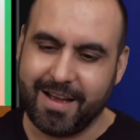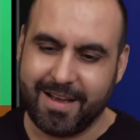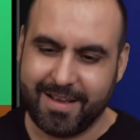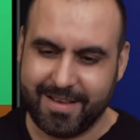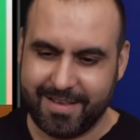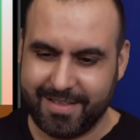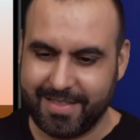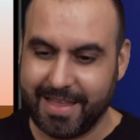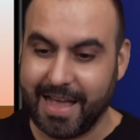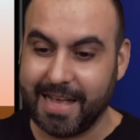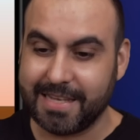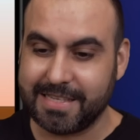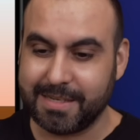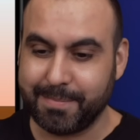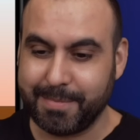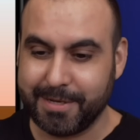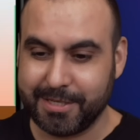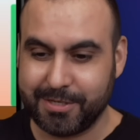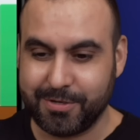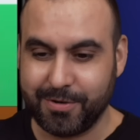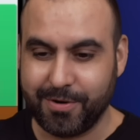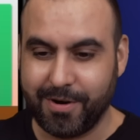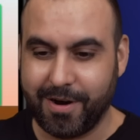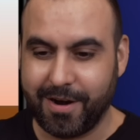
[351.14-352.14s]
That's a bit
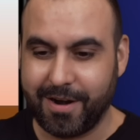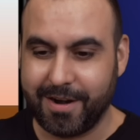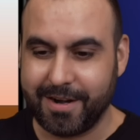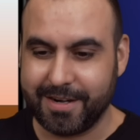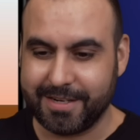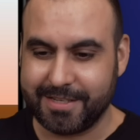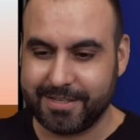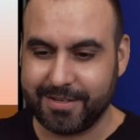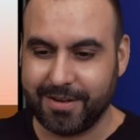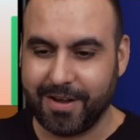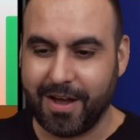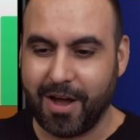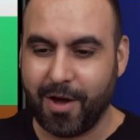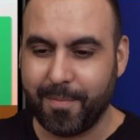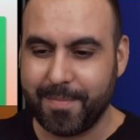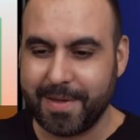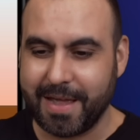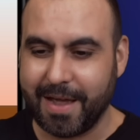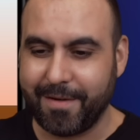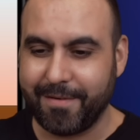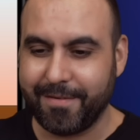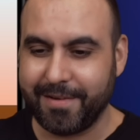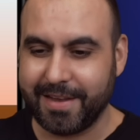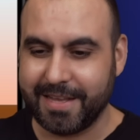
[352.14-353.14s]
too hard. So I'll be
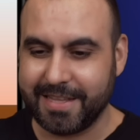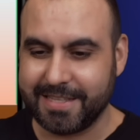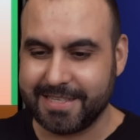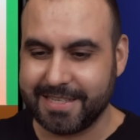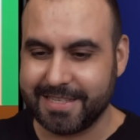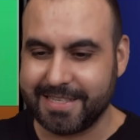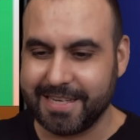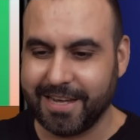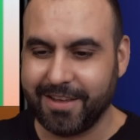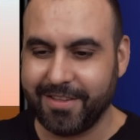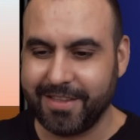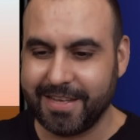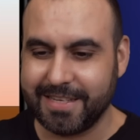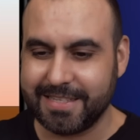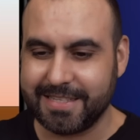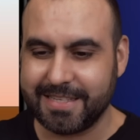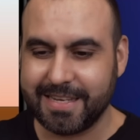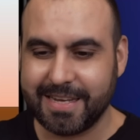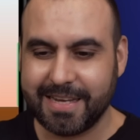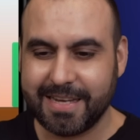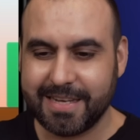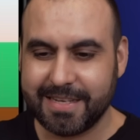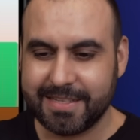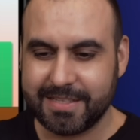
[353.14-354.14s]
happy to tell this
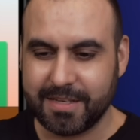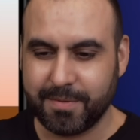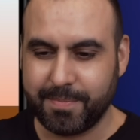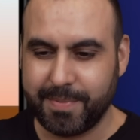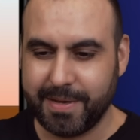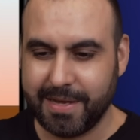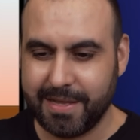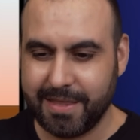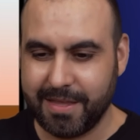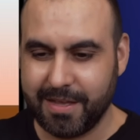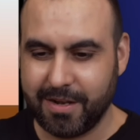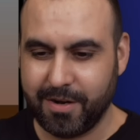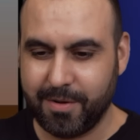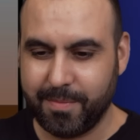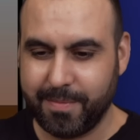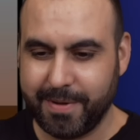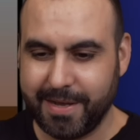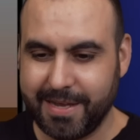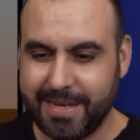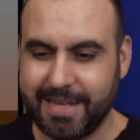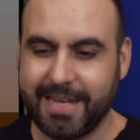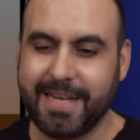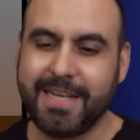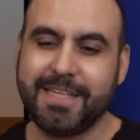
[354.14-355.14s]
to be a little
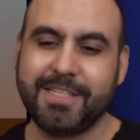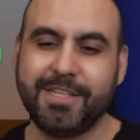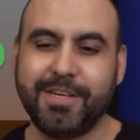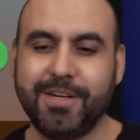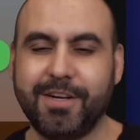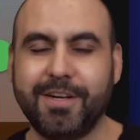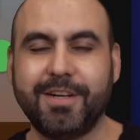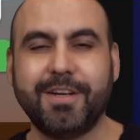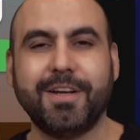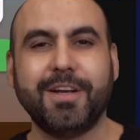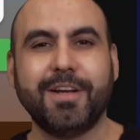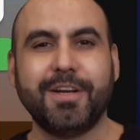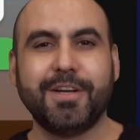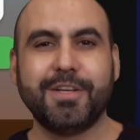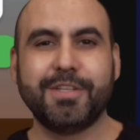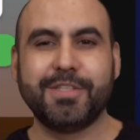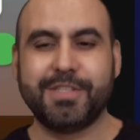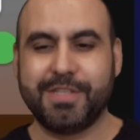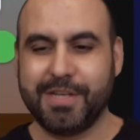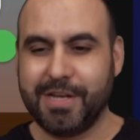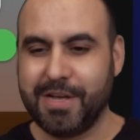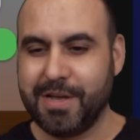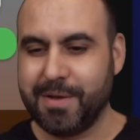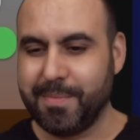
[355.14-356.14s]
bit easier
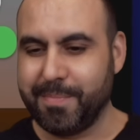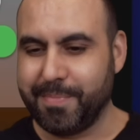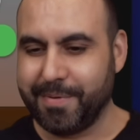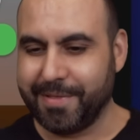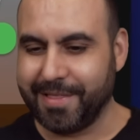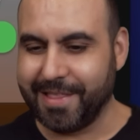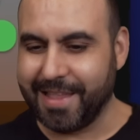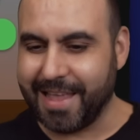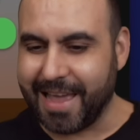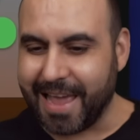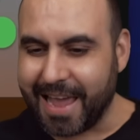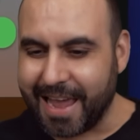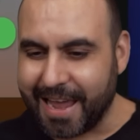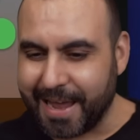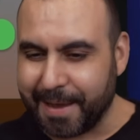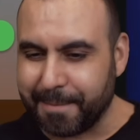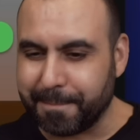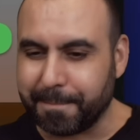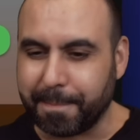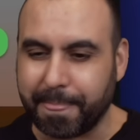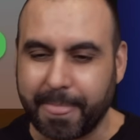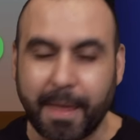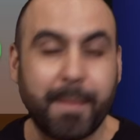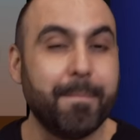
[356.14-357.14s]
to
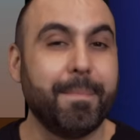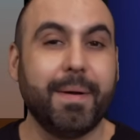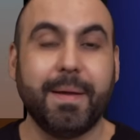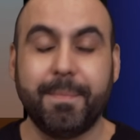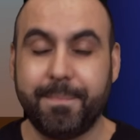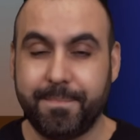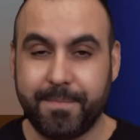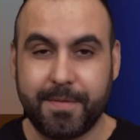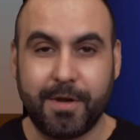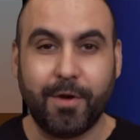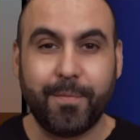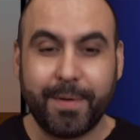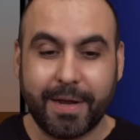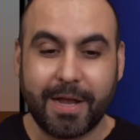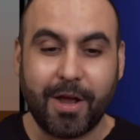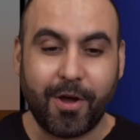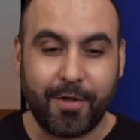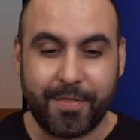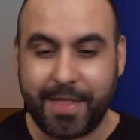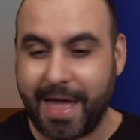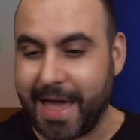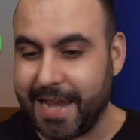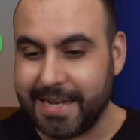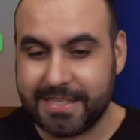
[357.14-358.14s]
play. But here we go.
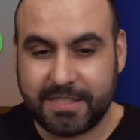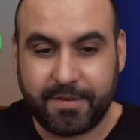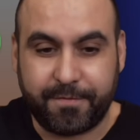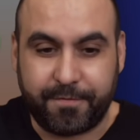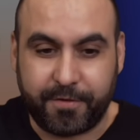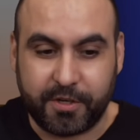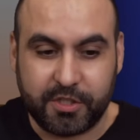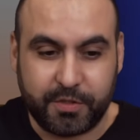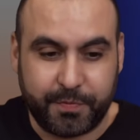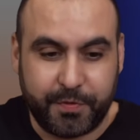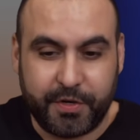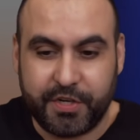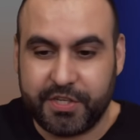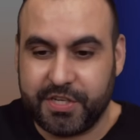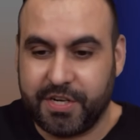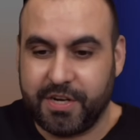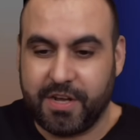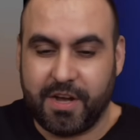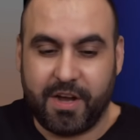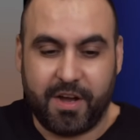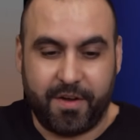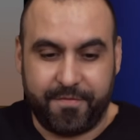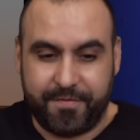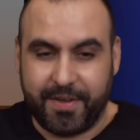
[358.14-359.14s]
That is the first version
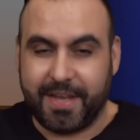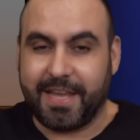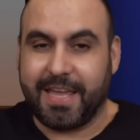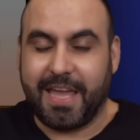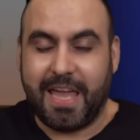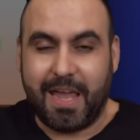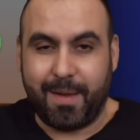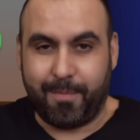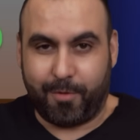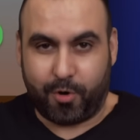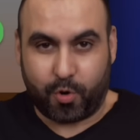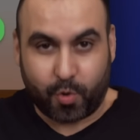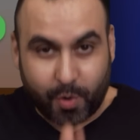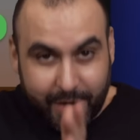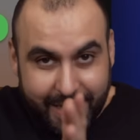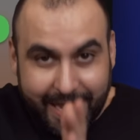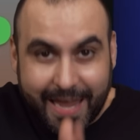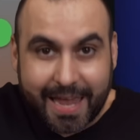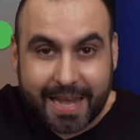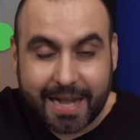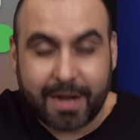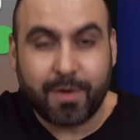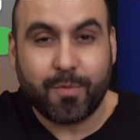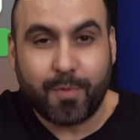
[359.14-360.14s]
of a game
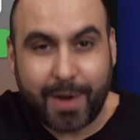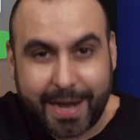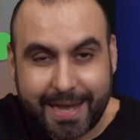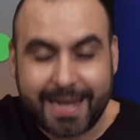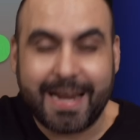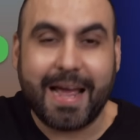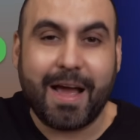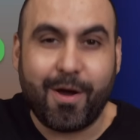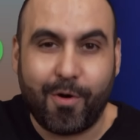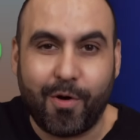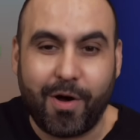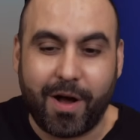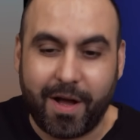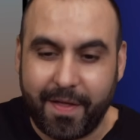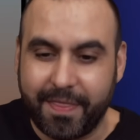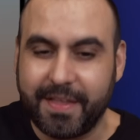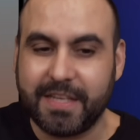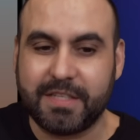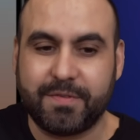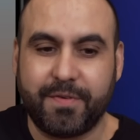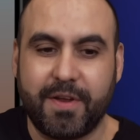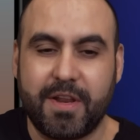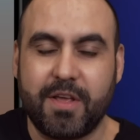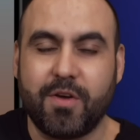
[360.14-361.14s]
created right now on
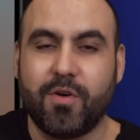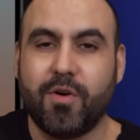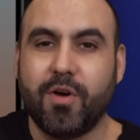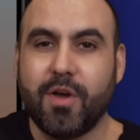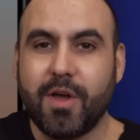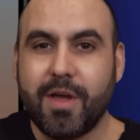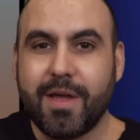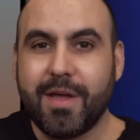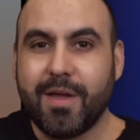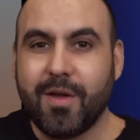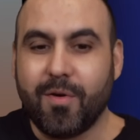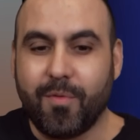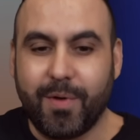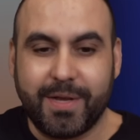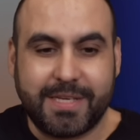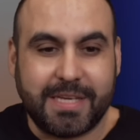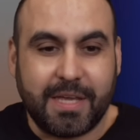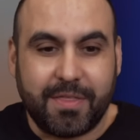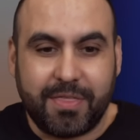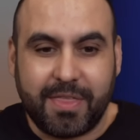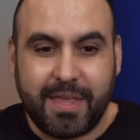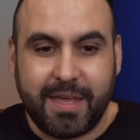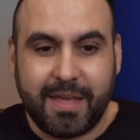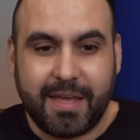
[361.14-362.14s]
this video, which I
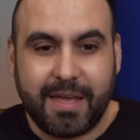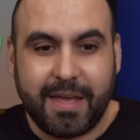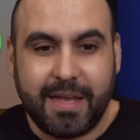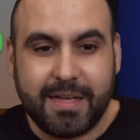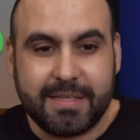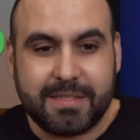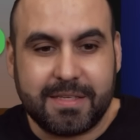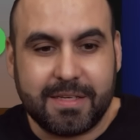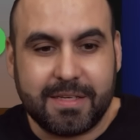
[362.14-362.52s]
think it's